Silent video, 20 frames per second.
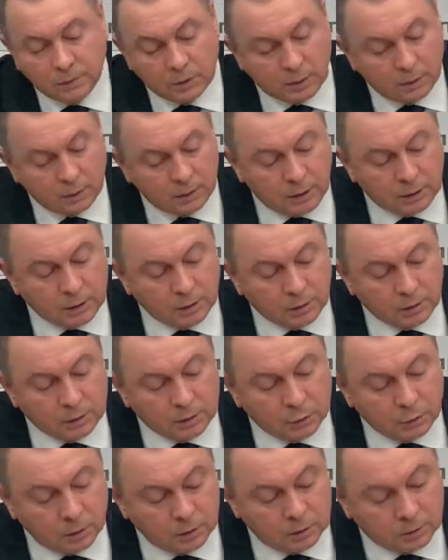and
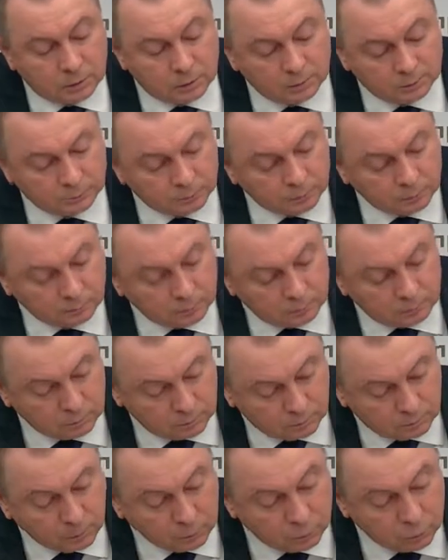
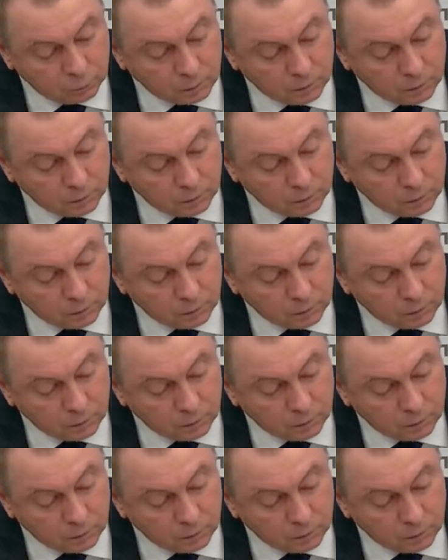we